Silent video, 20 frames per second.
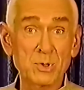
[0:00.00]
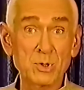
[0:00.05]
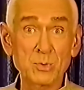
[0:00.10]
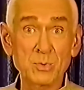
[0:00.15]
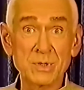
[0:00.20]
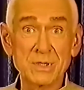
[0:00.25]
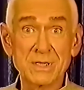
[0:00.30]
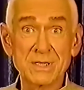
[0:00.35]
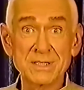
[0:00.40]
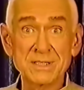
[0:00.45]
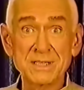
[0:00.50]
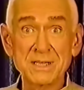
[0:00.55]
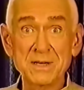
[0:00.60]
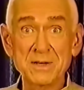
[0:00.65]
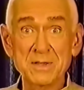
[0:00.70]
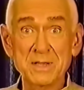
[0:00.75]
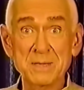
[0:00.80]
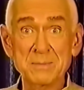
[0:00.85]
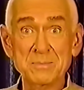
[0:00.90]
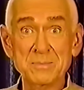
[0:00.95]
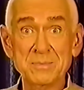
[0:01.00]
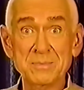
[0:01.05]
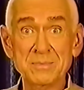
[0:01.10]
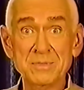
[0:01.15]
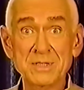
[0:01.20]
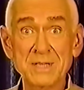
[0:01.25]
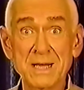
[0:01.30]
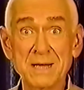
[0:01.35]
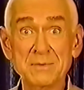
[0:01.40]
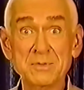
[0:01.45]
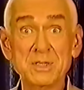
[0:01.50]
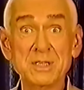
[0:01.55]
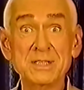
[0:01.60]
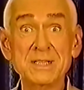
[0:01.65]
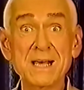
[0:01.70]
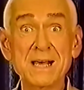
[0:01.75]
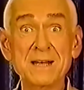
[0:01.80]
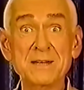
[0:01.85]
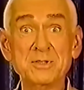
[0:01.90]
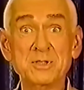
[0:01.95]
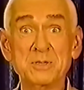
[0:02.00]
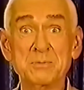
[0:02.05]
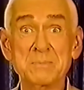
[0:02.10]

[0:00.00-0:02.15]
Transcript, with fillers: aliens for thousands of years.